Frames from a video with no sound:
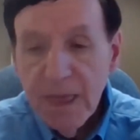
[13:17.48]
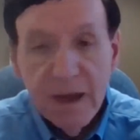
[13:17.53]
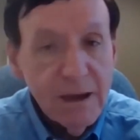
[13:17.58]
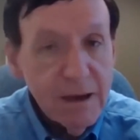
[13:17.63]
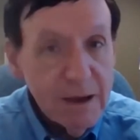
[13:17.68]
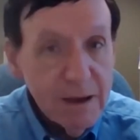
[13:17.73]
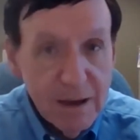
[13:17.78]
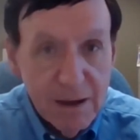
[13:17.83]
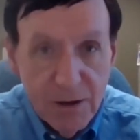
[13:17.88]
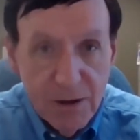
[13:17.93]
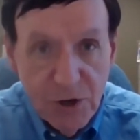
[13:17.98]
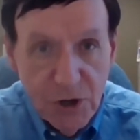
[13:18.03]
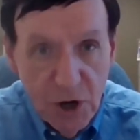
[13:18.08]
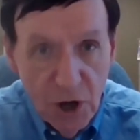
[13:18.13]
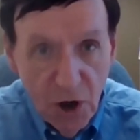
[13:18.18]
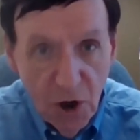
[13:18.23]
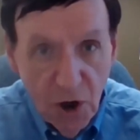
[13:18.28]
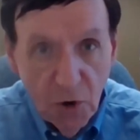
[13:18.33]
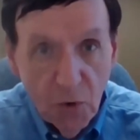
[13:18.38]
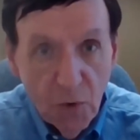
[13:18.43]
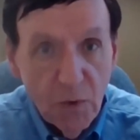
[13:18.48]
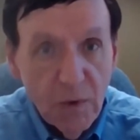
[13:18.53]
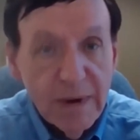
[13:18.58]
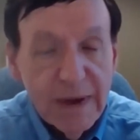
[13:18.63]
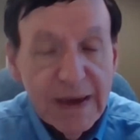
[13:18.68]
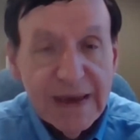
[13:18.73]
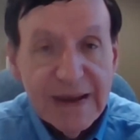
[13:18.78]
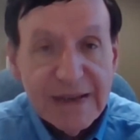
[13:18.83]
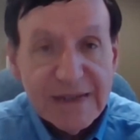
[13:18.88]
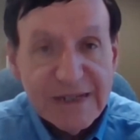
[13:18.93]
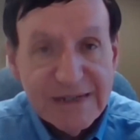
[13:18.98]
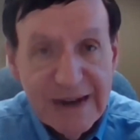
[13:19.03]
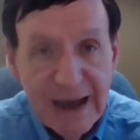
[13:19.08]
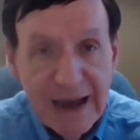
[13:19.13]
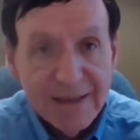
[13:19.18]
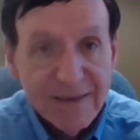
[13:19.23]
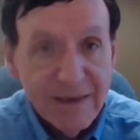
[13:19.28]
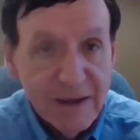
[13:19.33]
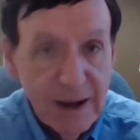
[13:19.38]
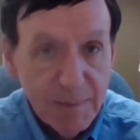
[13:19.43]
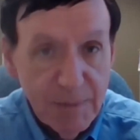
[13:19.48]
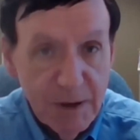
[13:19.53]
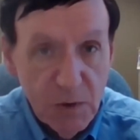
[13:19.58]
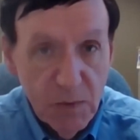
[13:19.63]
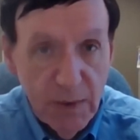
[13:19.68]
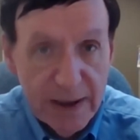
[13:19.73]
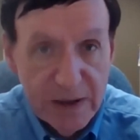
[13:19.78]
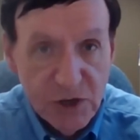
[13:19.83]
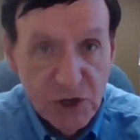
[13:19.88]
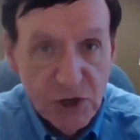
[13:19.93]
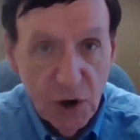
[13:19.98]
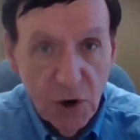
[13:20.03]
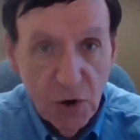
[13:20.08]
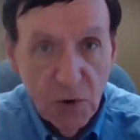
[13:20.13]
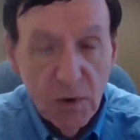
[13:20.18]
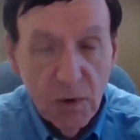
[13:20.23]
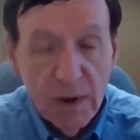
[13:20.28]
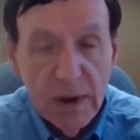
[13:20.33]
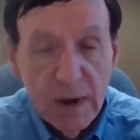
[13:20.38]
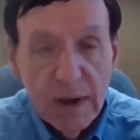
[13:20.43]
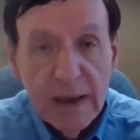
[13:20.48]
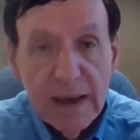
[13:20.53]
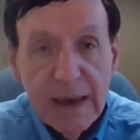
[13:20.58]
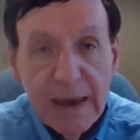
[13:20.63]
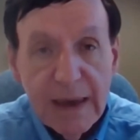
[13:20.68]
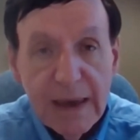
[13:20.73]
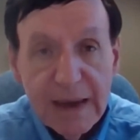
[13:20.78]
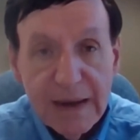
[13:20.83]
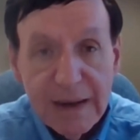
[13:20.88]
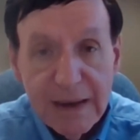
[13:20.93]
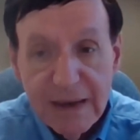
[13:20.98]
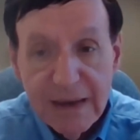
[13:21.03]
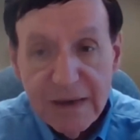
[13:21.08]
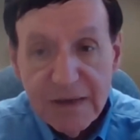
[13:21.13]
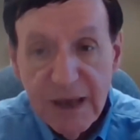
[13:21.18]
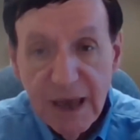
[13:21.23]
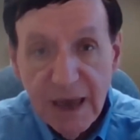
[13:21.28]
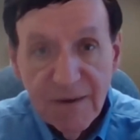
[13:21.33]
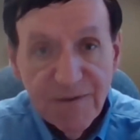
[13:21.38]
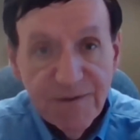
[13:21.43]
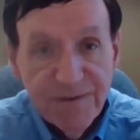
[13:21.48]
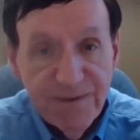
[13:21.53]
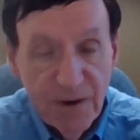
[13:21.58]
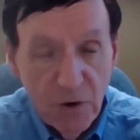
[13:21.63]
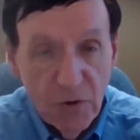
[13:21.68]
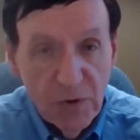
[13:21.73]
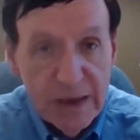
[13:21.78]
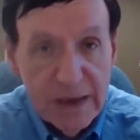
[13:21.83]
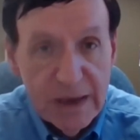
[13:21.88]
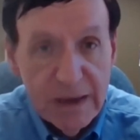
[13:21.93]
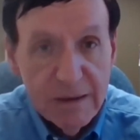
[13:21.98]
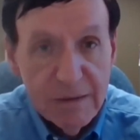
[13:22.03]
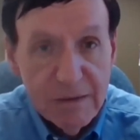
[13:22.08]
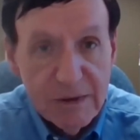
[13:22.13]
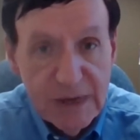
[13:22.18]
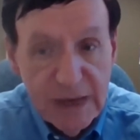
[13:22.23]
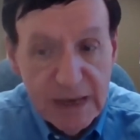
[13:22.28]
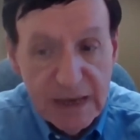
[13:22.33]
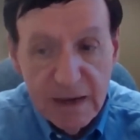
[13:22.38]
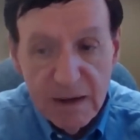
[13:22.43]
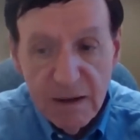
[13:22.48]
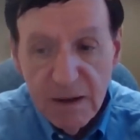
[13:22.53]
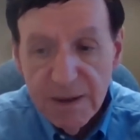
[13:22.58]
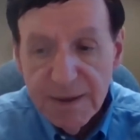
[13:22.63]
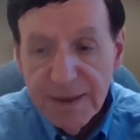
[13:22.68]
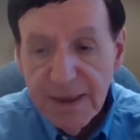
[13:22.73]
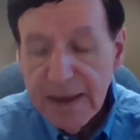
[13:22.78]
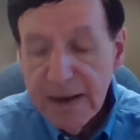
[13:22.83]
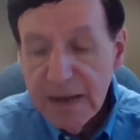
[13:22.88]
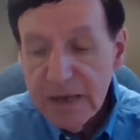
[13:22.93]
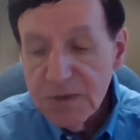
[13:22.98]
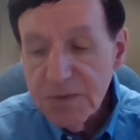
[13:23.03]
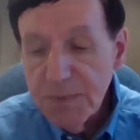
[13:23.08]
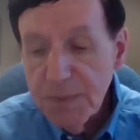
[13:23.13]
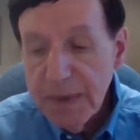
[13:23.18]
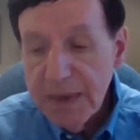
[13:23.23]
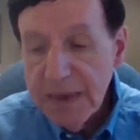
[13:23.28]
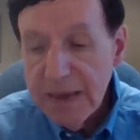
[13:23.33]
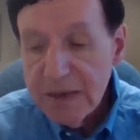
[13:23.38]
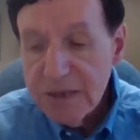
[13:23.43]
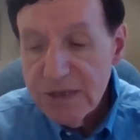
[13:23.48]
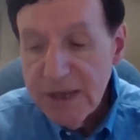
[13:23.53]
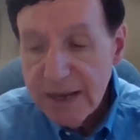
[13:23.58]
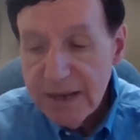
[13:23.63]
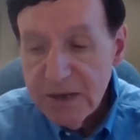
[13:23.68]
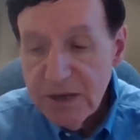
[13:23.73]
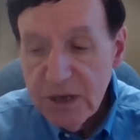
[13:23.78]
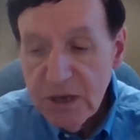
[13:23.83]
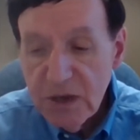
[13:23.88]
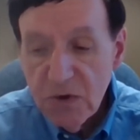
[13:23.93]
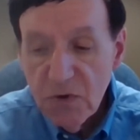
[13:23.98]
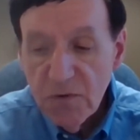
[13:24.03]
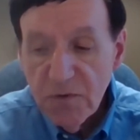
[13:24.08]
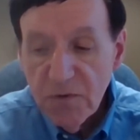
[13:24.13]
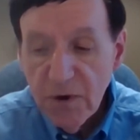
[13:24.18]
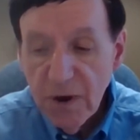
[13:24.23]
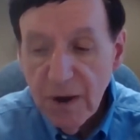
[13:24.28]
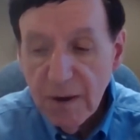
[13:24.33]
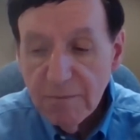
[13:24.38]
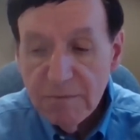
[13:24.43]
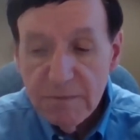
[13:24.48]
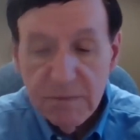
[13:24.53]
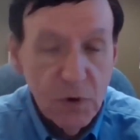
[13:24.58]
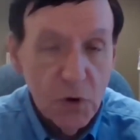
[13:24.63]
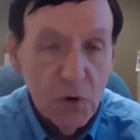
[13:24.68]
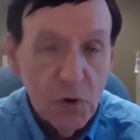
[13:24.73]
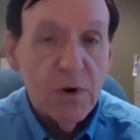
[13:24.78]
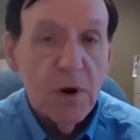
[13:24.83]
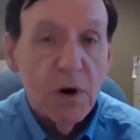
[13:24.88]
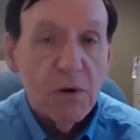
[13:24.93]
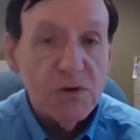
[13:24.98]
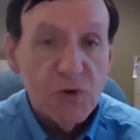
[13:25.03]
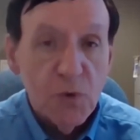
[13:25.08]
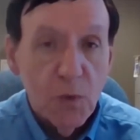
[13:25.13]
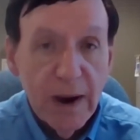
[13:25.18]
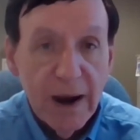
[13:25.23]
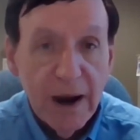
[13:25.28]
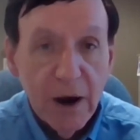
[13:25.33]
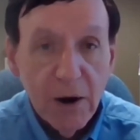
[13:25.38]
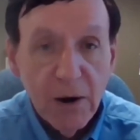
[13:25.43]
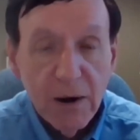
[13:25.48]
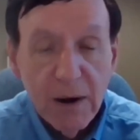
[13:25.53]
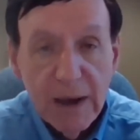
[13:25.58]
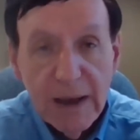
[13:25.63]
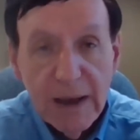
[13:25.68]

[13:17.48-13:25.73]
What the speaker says: No, it is not the WHO. It is a phony deal that is being sent to you from who knows where.